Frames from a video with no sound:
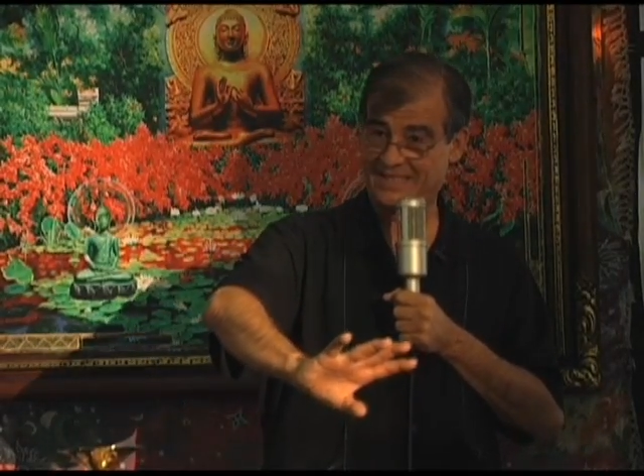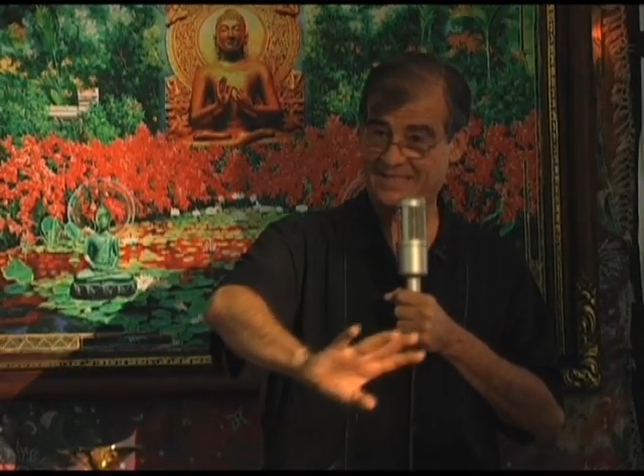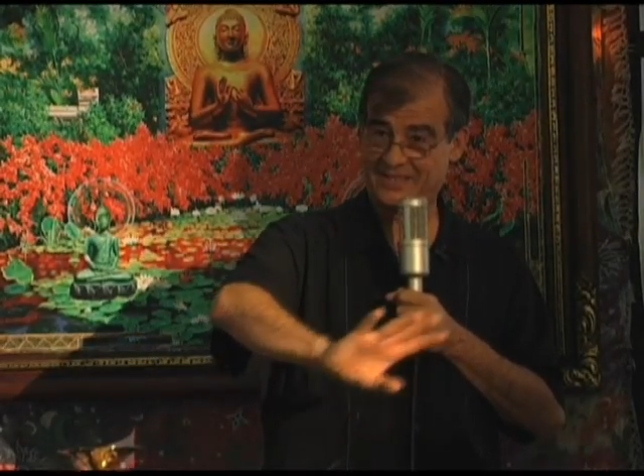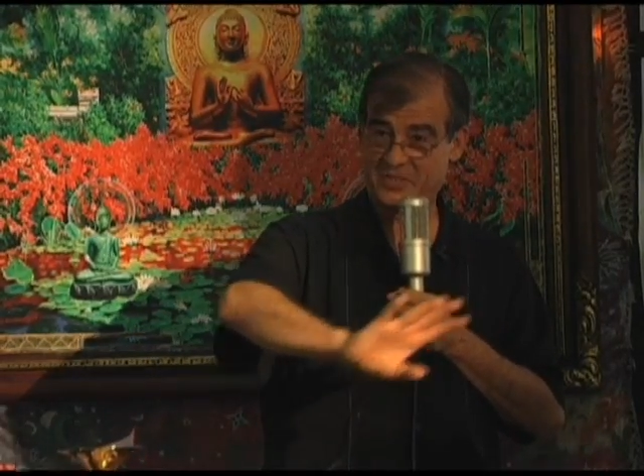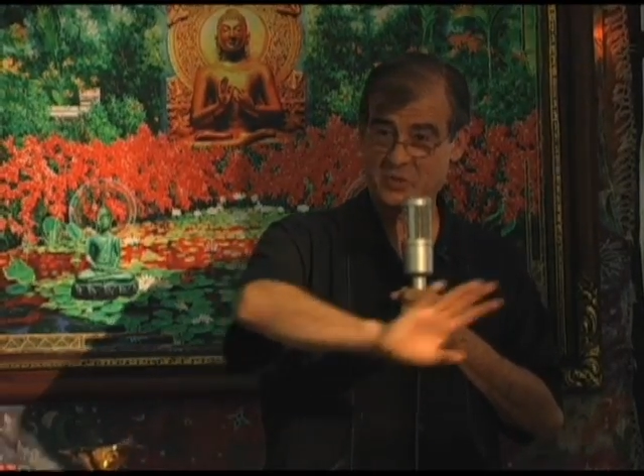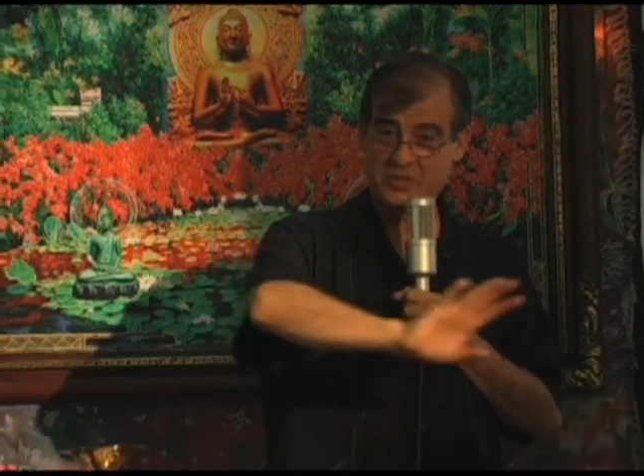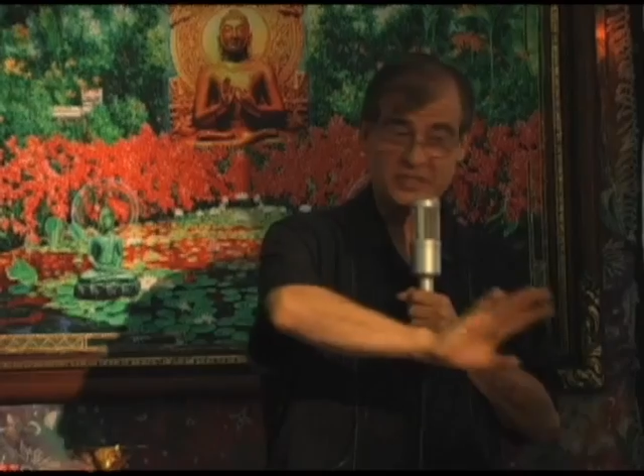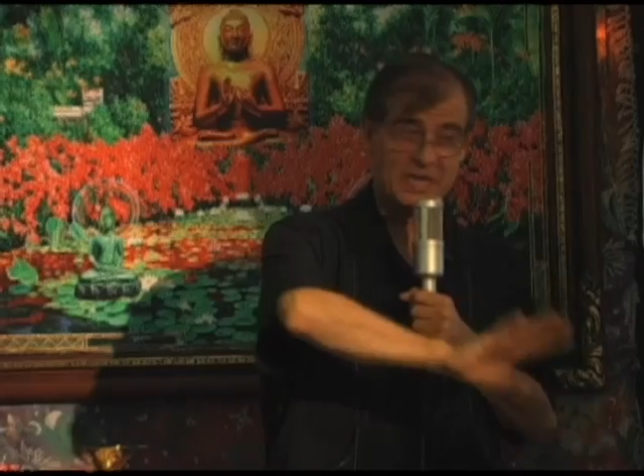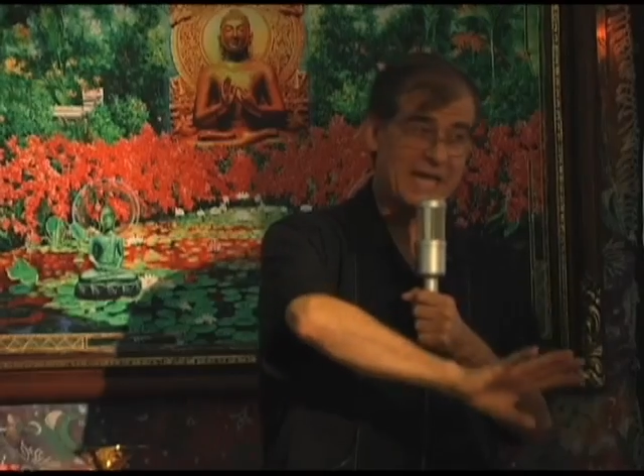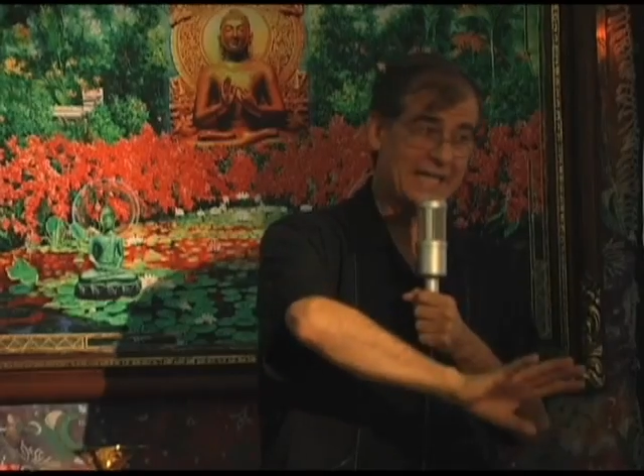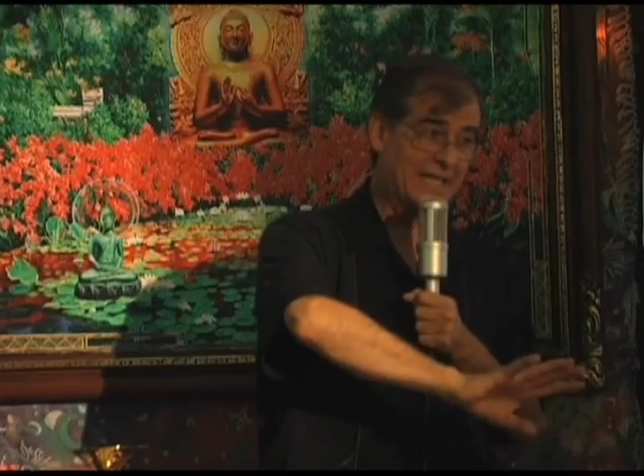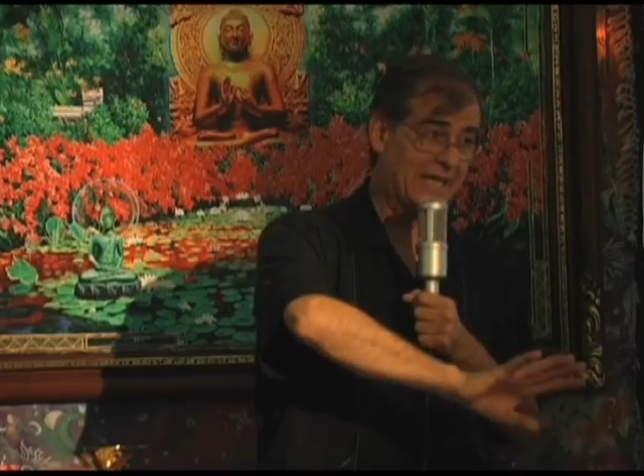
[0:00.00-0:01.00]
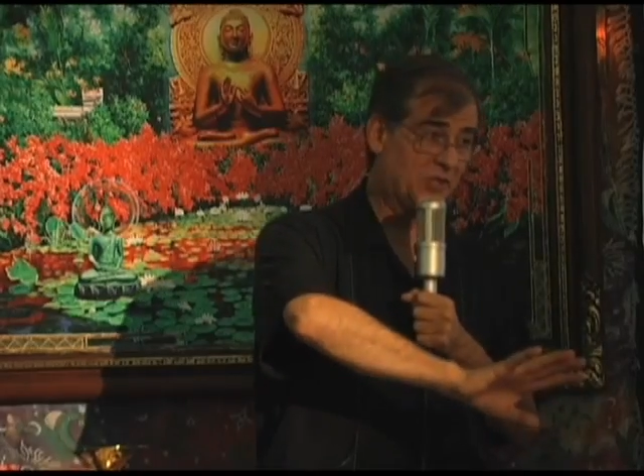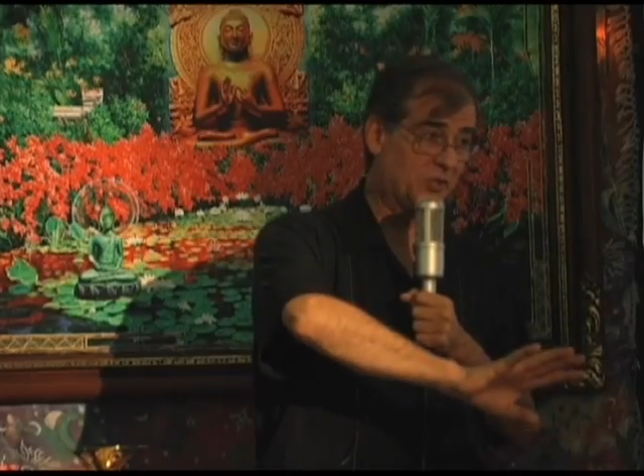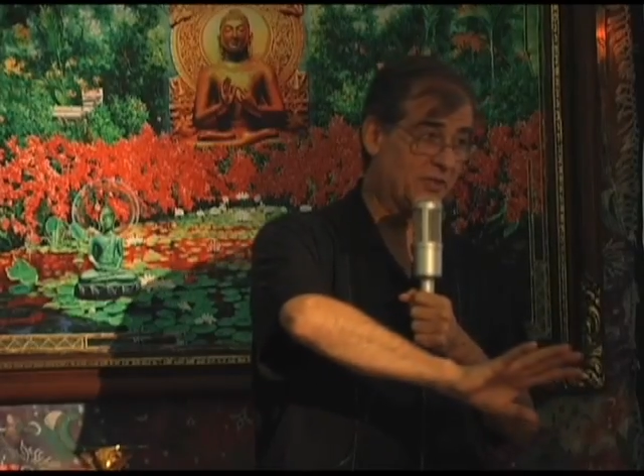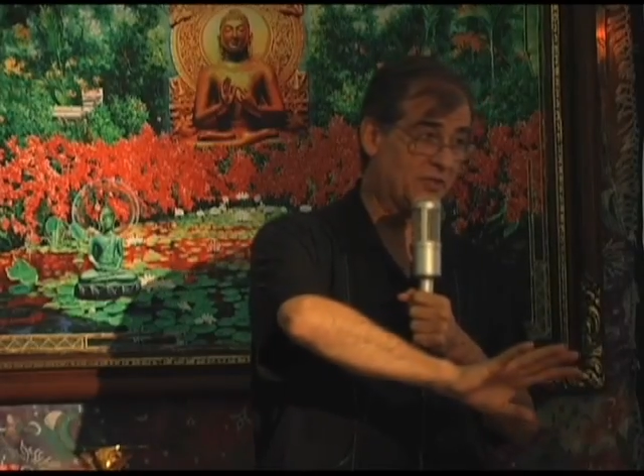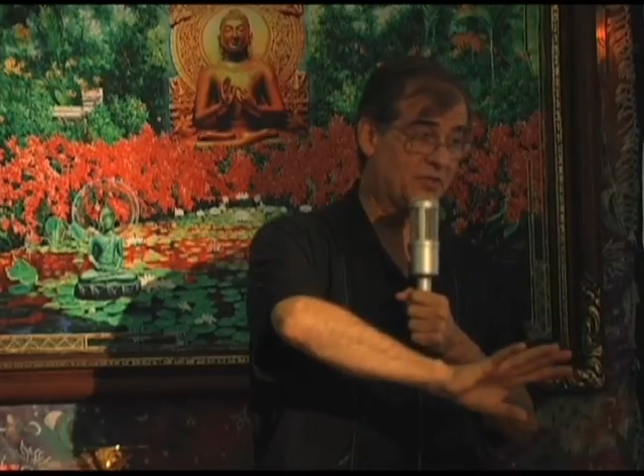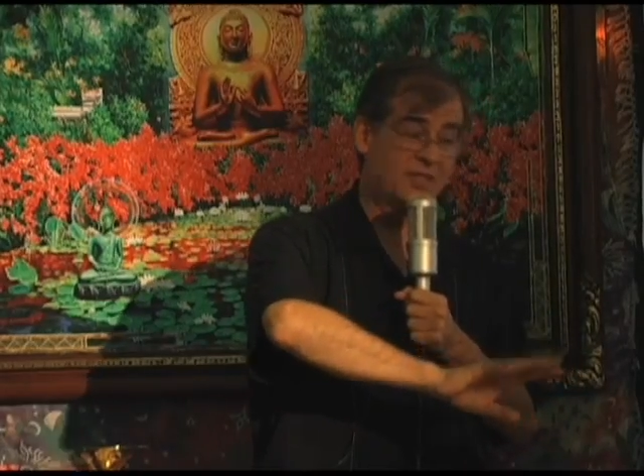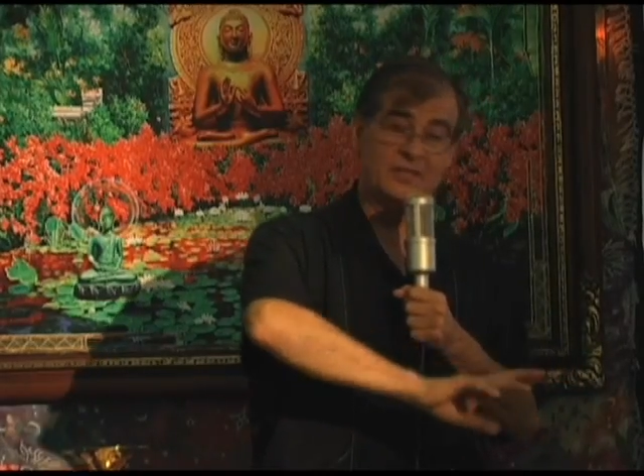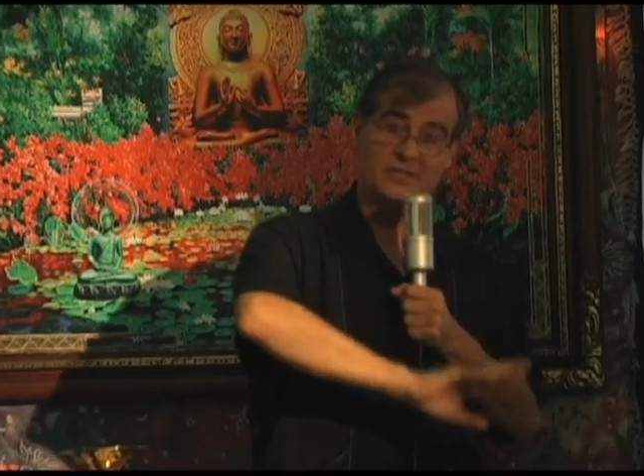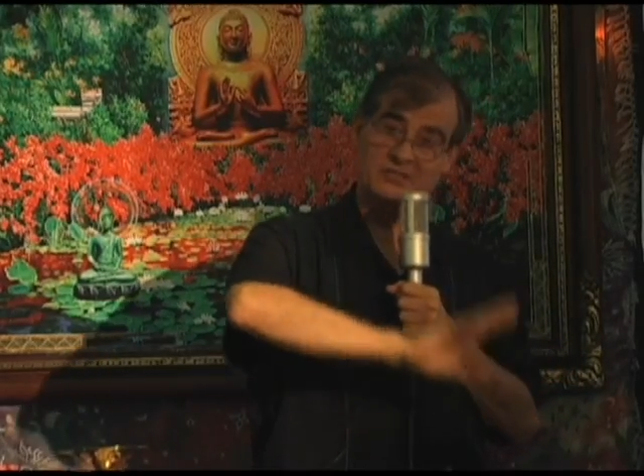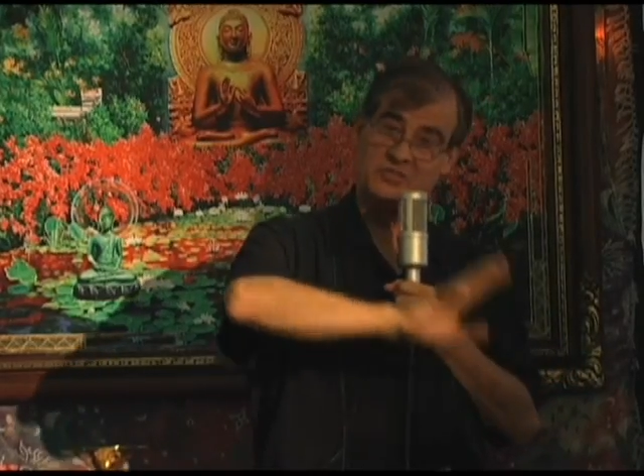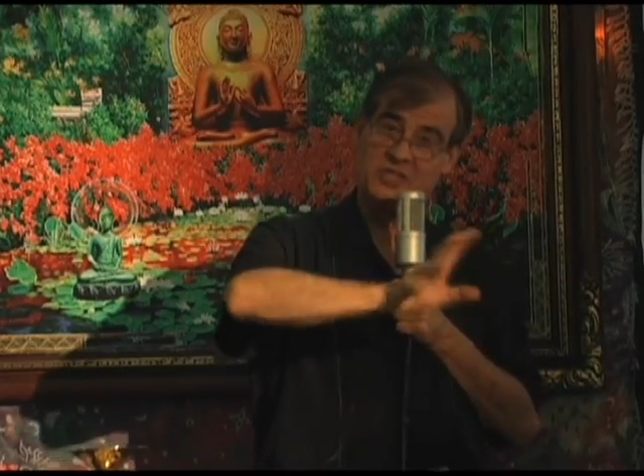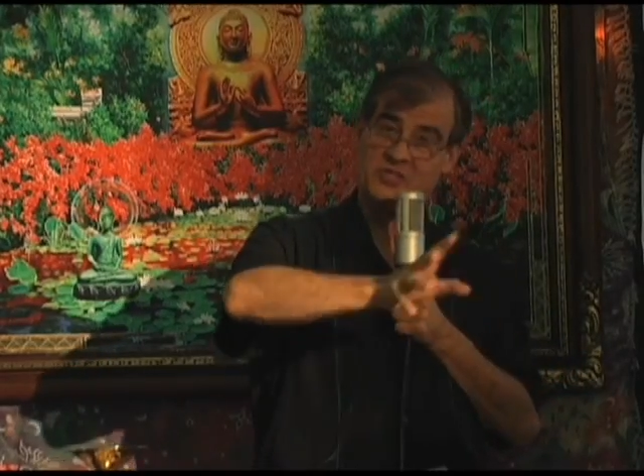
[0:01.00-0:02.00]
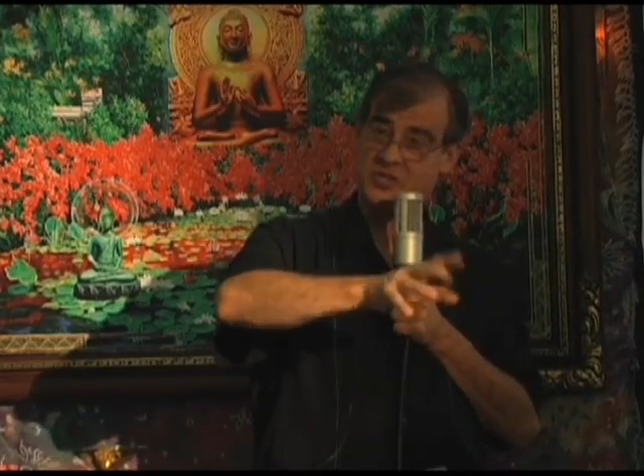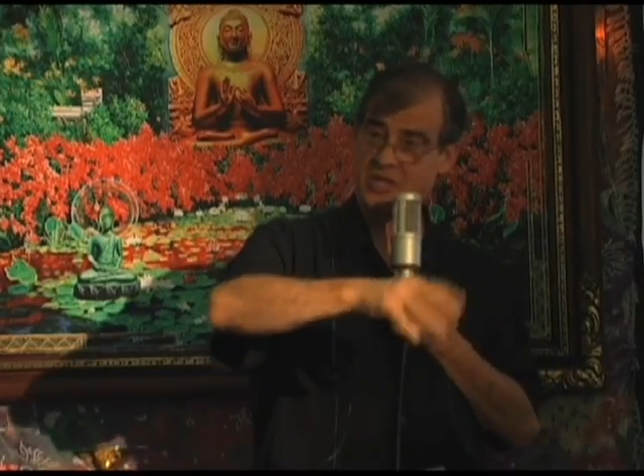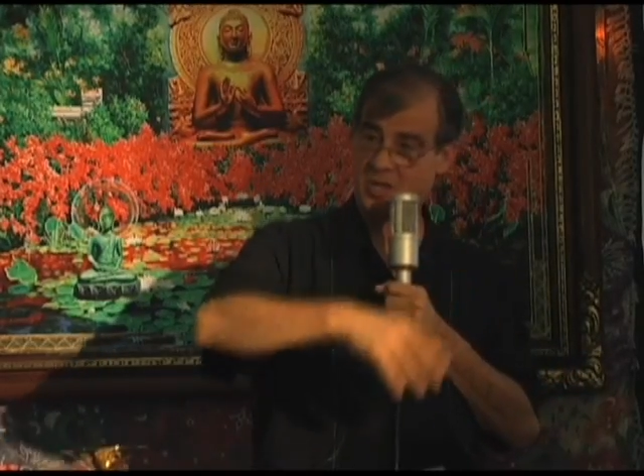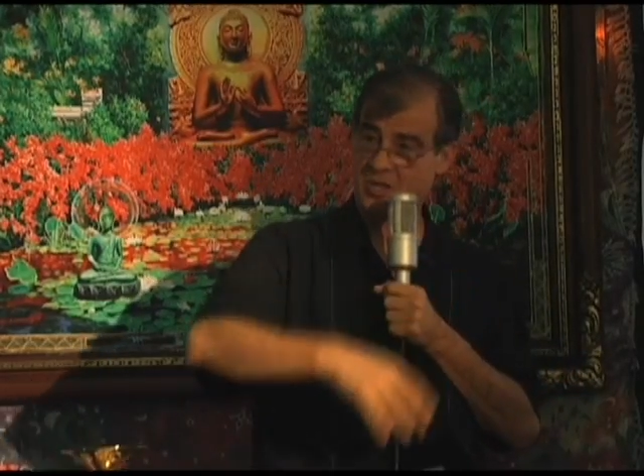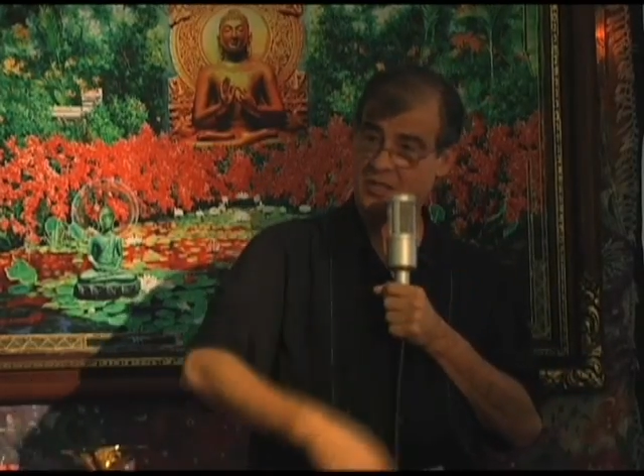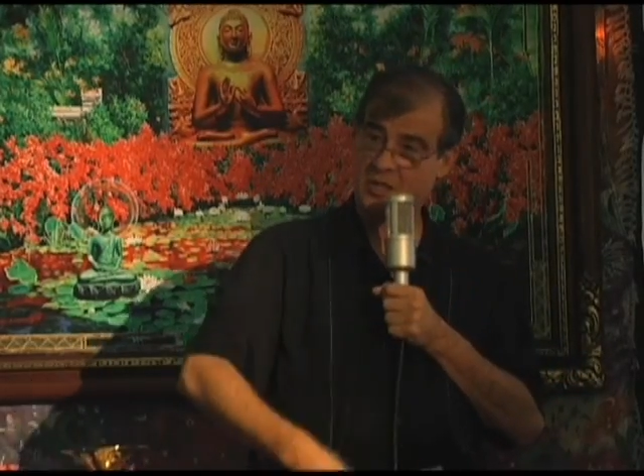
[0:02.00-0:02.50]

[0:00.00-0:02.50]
So a United Nations that sits there